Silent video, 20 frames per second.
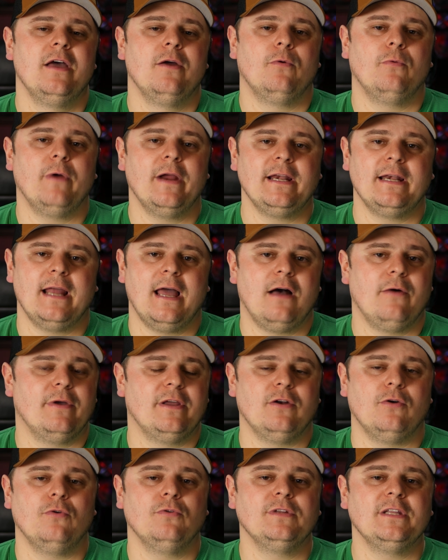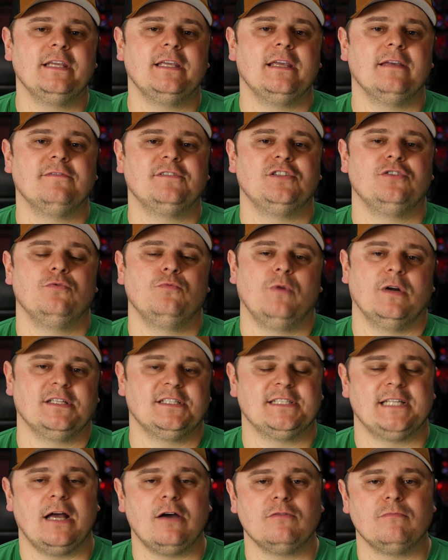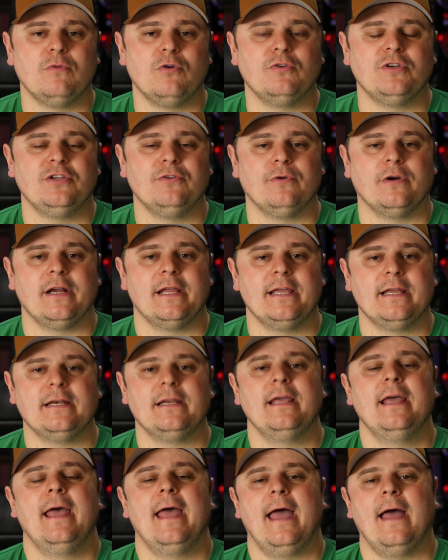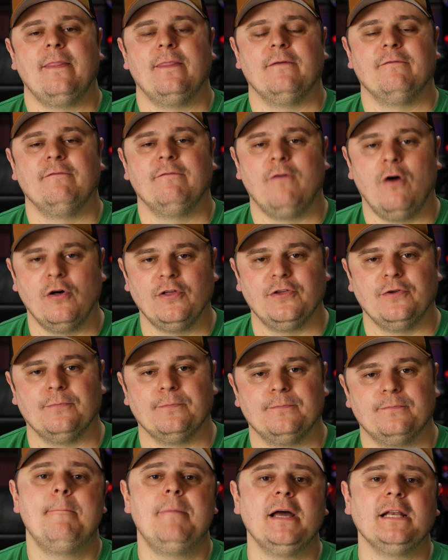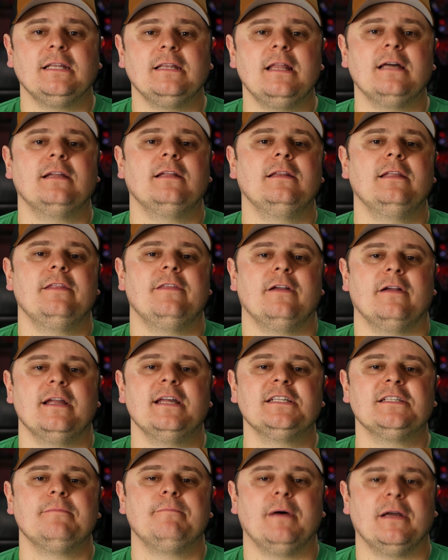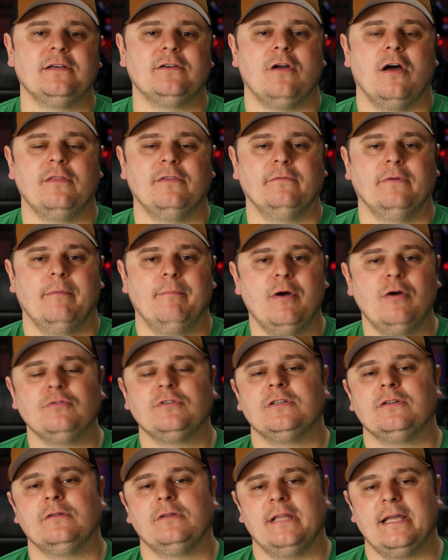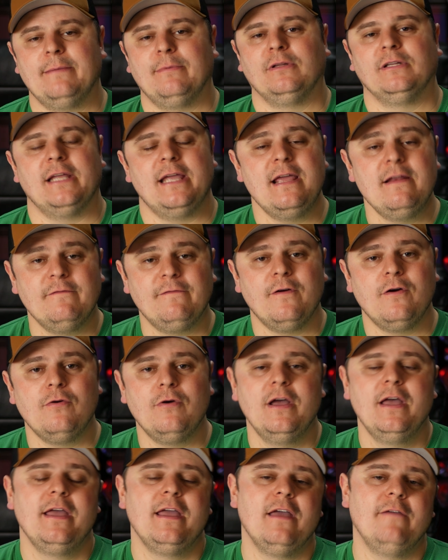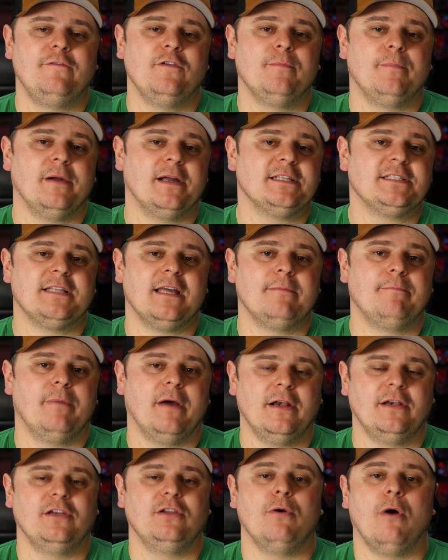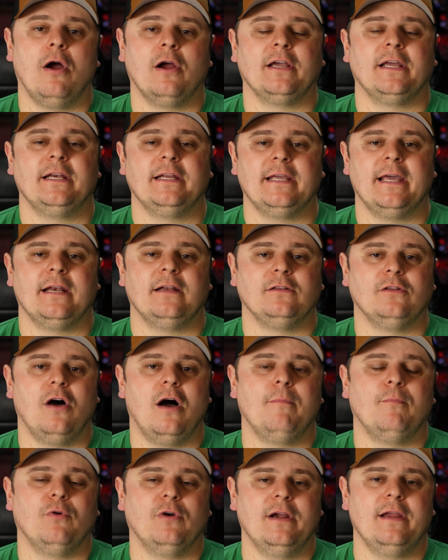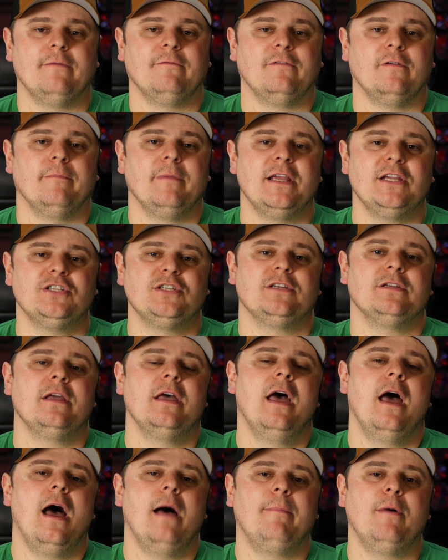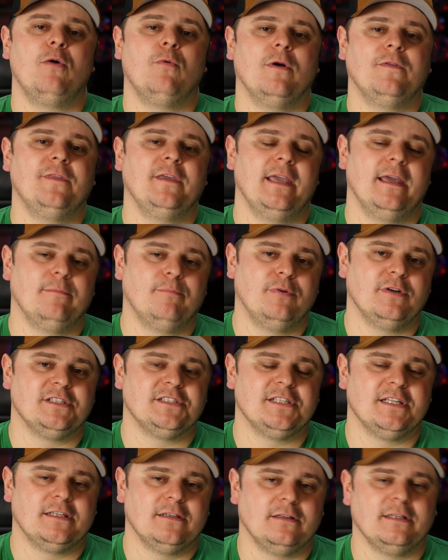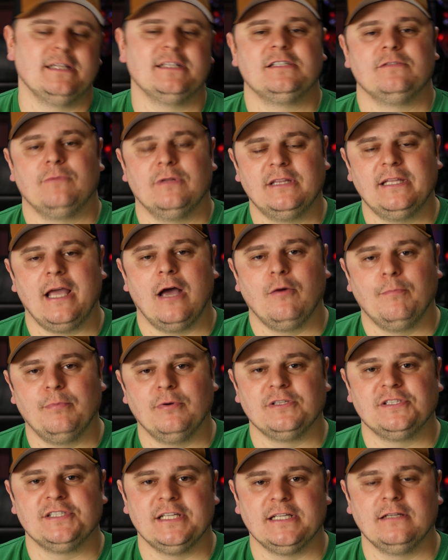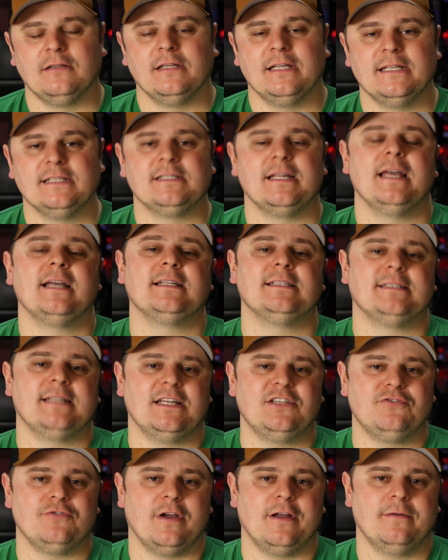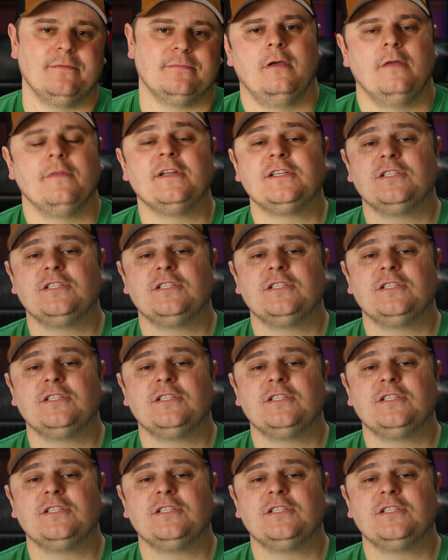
Right now, it only gives you what sound mode you are in and the volume. But luckily, there is a button on the remote labeled Info. If you press that button, you are going to get a lot more information about what the input signal is and what the output signal is, etc. The